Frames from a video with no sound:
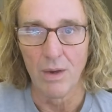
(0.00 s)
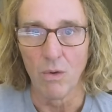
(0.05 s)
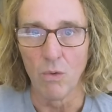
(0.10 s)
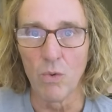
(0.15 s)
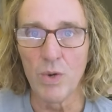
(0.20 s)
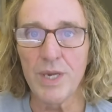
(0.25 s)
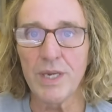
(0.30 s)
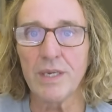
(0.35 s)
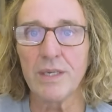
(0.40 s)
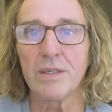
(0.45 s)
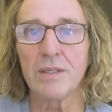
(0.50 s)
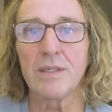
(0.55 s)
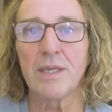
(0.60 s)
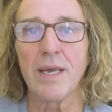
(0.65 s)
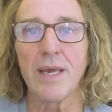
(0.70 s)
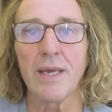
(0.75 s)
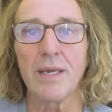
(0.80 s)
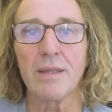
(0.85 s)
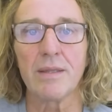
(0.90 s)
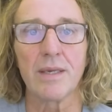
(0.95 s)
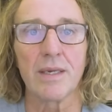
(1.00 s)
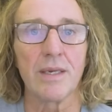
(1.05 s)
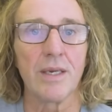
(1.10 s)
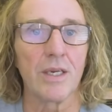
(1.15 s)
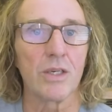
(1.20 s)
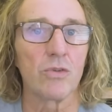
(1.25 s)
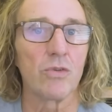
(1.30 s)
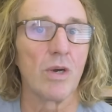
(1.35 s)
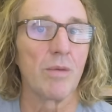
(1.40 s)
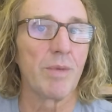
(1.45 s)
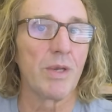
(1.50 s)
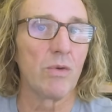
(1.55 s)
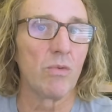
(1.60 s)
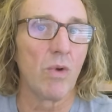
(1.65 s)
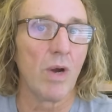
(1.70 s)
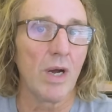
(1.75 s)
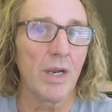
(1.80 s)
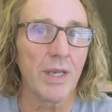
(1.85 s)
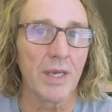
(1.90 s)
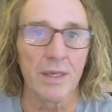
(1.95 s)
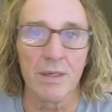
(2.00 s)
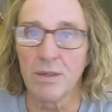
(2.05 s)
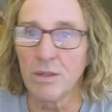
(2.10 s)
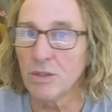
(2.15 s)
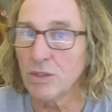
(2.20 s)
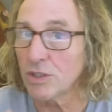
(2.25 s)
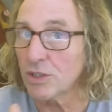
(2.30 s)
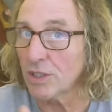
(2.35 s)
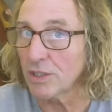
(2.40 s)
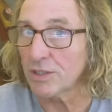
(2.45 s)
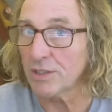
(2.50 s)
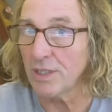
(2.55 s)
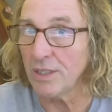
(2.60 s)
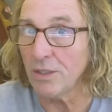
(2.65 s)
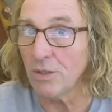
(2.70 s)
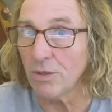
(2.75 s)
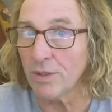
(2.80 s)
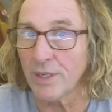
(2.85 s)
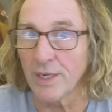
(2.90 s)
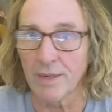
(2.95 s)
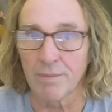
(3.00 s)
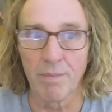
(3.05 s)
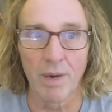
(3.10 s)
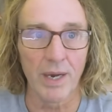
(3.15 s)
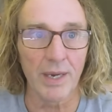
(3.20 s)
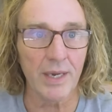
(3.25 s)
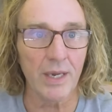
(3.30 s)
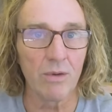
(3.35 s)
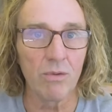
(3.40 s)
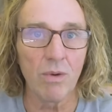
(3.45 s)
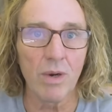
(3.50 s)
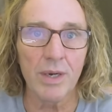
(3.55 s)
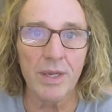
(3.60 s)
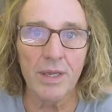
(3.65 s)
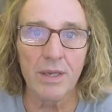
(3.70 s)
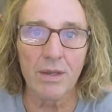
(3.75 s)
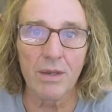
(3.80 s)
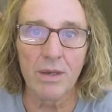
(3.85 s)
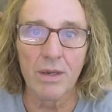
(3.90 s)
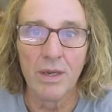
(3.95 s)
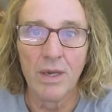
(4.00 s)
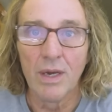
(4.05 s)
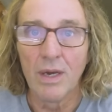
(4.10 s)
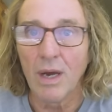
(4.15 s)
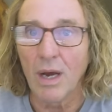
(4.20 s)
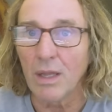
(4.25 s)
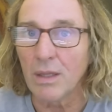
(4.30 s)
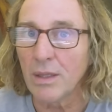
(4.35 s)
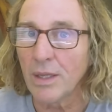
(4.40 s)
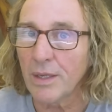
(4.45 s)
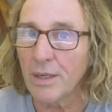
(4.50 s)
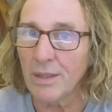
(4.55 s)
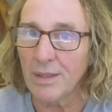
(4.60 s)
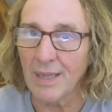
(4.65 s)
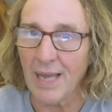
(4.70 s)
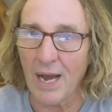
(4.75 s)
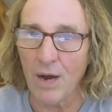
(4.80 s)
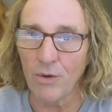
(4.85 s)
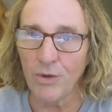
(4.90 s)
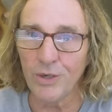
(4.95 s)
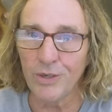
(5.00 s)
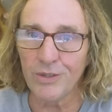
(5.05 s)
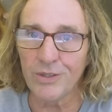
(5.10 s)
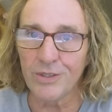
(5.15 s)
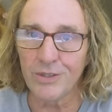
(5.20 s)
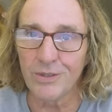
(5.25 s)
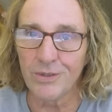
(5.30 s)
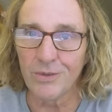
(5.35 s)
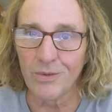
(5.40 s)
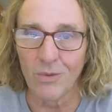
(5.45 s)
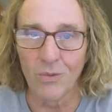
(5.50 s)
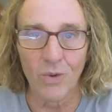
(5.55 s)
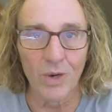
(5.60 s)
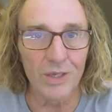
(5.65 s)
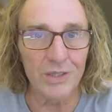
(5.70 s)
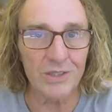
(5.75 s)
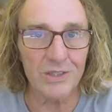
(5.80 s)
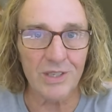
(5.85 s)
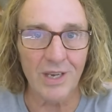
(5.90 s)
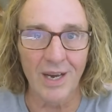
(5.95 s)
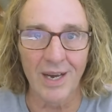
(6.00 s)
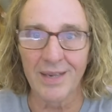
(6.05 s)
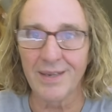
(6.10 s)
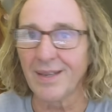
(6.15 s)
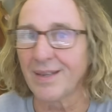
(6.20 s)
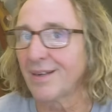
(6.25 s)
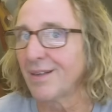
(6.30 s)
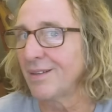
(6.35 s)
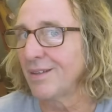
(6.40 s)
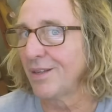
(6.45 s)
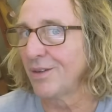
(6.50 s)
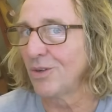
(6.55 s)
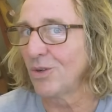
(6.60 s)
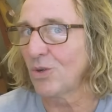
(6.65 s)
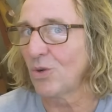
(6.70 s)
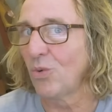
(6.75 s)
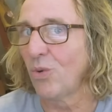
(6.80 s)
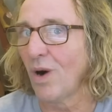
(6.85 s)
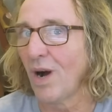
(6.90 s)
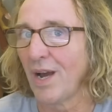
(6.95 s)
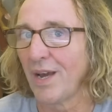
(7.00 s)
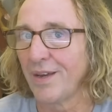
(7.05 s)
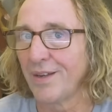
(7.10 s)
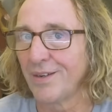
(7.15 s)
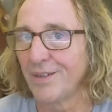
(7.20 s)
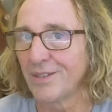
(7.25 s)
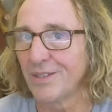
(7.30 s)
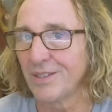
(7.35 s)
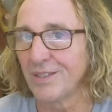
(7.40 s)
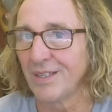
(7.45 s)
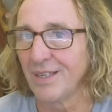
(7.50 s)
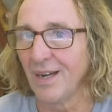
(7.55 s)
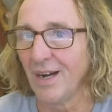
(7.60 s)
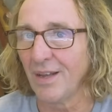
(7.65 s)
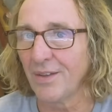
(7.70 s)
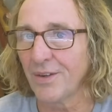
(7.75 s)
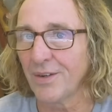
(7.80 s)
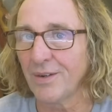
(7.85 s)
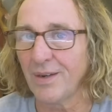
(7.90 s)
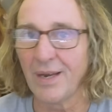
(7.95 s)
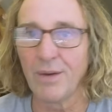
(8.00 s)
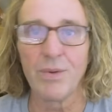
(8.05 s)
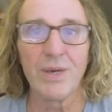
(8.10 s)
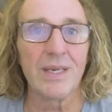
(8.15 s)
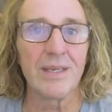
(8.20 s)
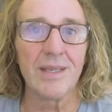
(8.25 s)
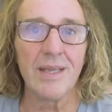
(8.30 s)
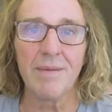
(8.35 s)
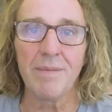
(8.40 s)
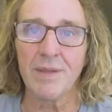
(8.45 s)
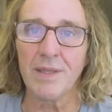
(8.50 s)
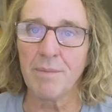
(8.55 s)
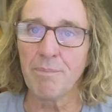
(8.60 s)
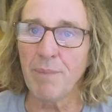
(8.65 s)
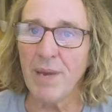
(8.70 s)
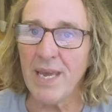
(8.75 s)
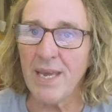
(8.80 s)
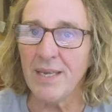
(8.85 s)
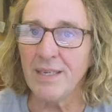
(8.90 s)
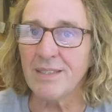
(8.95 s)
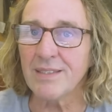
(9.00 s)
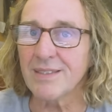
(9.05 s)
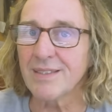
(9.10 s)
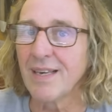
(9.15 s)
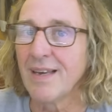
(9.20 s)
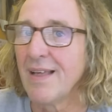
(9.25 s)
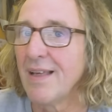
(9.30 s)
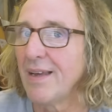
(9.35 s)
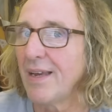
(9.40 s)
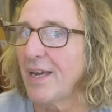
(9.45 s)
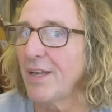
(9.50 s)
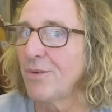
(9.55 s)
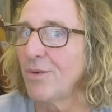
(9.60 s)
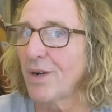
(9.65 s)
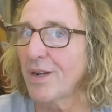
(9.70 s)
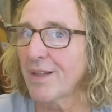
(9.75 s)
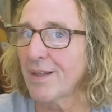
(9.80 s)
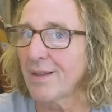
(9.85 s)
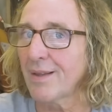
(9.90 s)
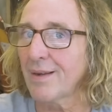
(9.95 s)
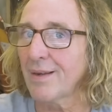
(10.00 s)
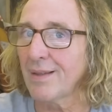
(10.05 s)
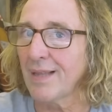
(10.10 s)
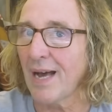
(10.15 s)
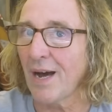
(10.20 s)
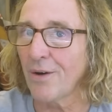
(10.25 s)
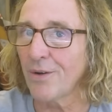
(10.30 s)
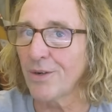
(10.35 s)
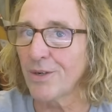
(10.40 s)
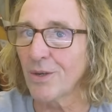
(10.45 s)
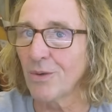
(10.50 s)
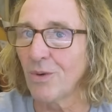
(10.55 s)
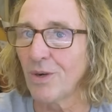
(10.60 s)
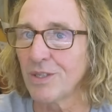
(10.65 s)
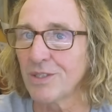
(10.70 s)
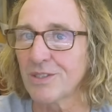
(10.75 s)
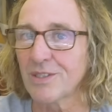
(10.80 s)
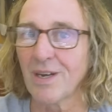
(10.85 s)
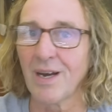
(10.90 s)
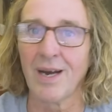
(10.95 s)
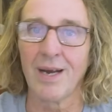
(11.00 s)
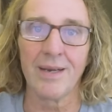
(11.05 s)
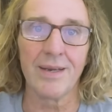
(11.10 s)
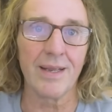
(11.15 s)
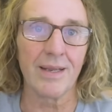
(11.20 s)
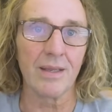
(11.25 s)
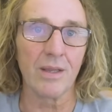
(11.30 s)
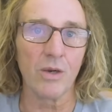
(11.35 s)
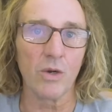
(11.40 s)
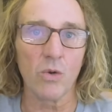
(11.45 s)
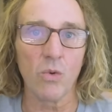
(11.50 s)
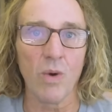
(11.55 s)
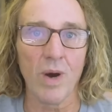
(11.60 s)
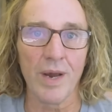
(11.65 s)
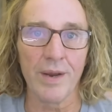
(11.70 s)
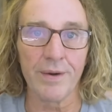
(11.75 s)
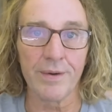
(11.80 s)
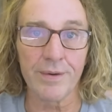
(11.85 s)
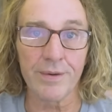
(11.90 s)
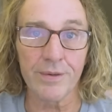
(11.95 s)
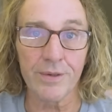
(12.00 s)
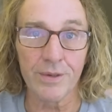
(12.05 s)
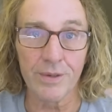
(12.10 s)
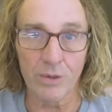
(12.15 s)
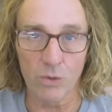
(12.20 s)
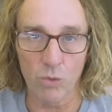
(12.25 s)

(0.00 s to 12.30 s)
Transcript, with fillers: We can take the kick drum and run it, just a single kick mic, and run it a little louder to one side and a little quieter to the other. And we can take the bass and run it a little louder to one side and a little quieter